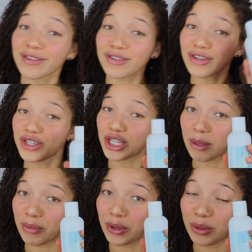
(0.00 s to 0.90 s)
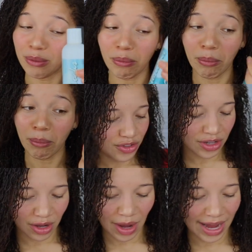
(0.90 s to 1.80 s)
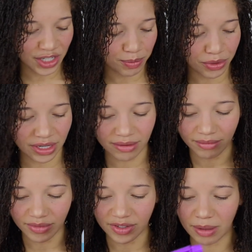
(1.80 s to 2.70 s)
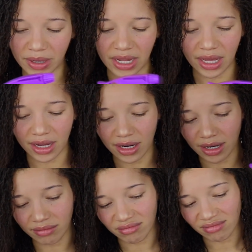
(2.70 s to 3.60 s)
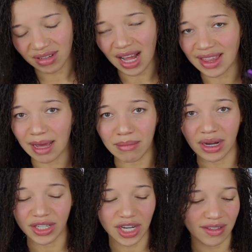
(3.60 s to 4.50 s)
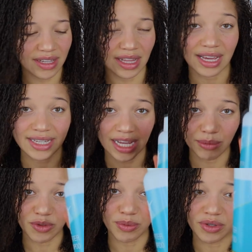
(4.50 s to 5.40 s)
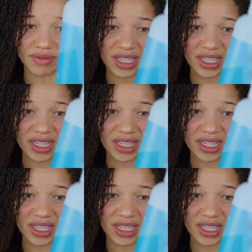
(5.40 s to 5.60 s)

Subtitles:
shampoo. So I just put some in here, not that much. I'd say like a tablespoon of